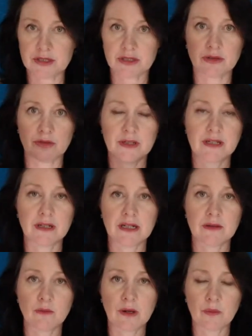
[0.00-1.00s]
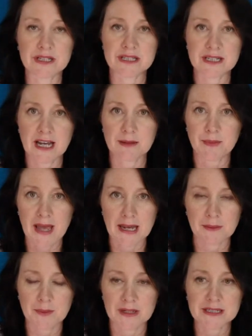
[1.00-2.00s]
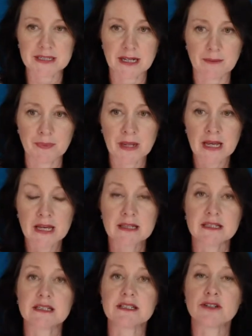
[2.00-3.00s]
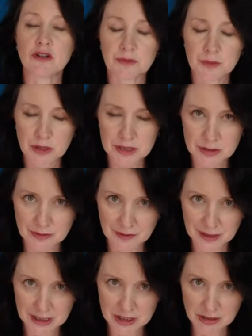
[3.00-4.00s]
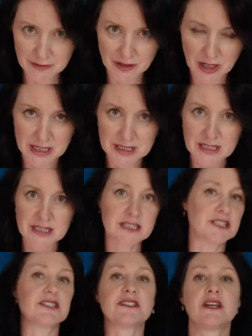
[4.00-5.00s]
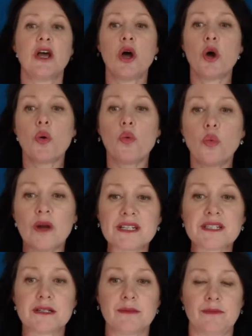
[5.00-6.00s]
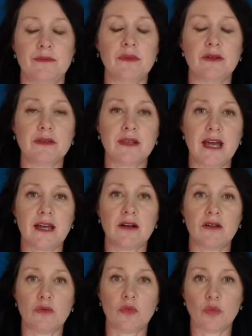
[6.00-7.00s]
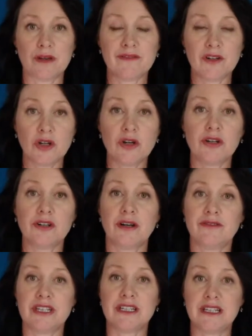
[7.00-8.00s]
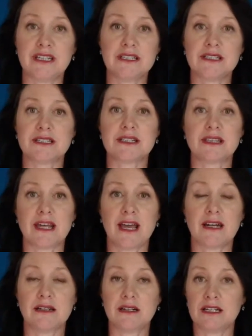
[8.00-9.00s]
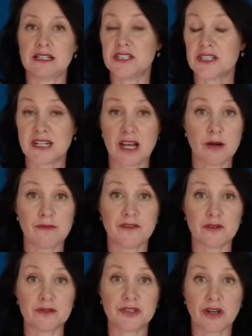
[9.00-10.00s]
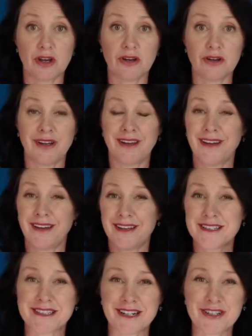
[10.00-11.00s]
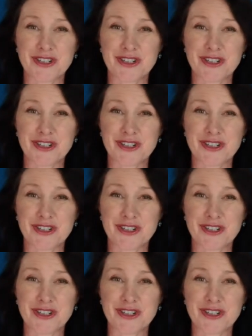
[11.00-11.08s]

do in when we start back. But this is not personal financial advice. This is just wisdom that we've learned over the years that is just helpful. So stay